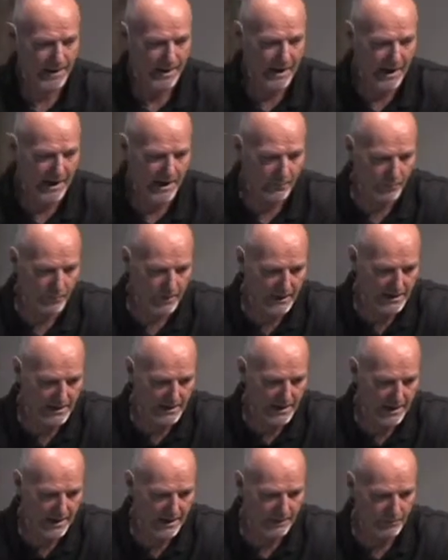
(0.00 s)
Uh, when
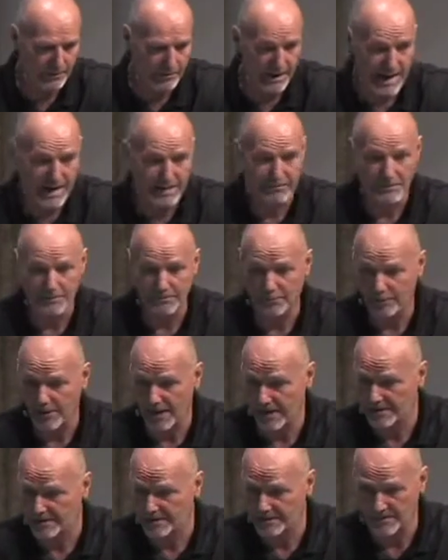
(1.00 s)
uh, when I'm
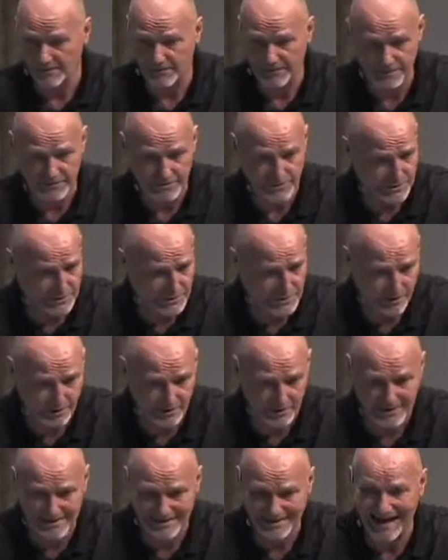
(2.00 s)
depressed or discouraged,